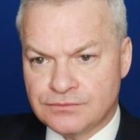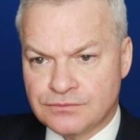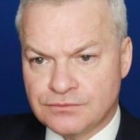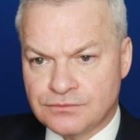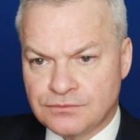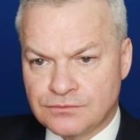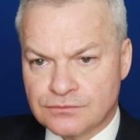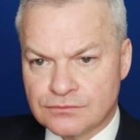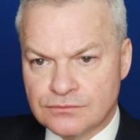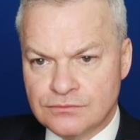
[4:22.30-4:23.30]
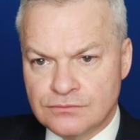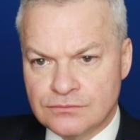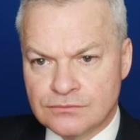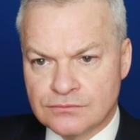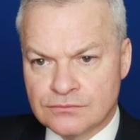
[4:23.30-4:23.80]

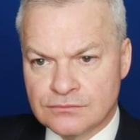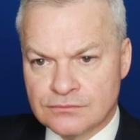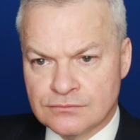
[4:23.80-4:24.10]
(no one is talking)